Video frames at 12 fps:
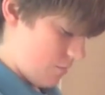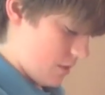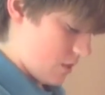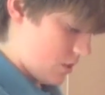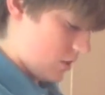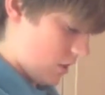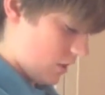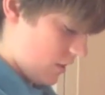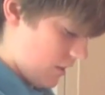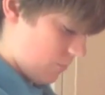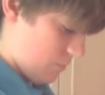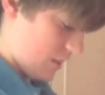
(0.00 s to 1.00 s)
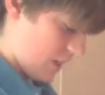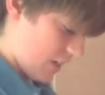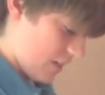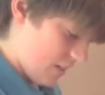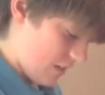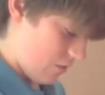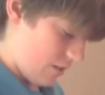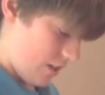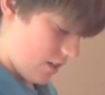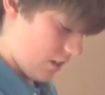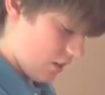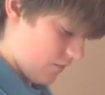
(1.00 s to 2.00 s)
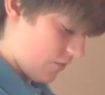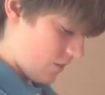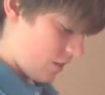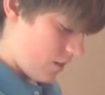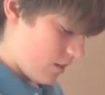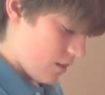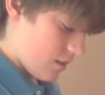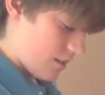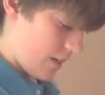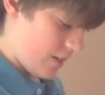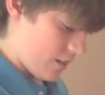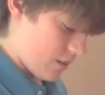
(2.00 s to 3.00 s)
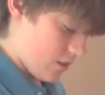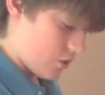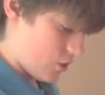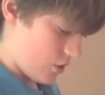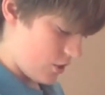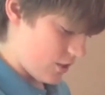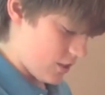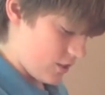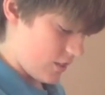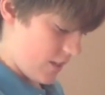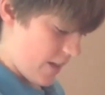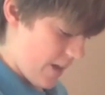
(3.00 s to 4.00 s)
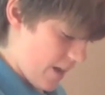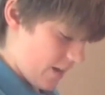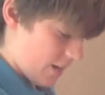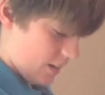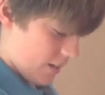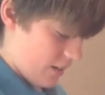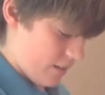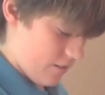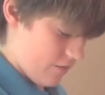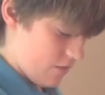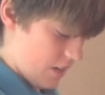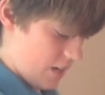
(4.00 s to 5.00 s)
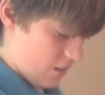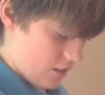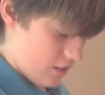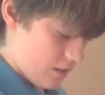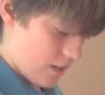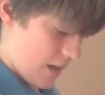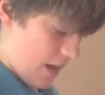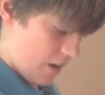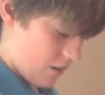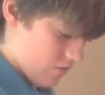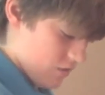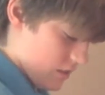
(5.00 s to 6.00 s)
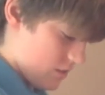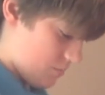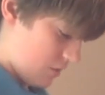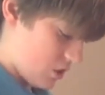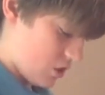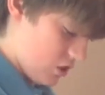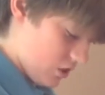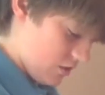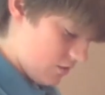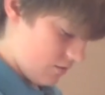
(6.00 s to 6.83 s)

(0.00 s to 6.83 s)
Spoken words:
mixture, because I can no longer take the sugars and the egg and the vanilla out of this mixture.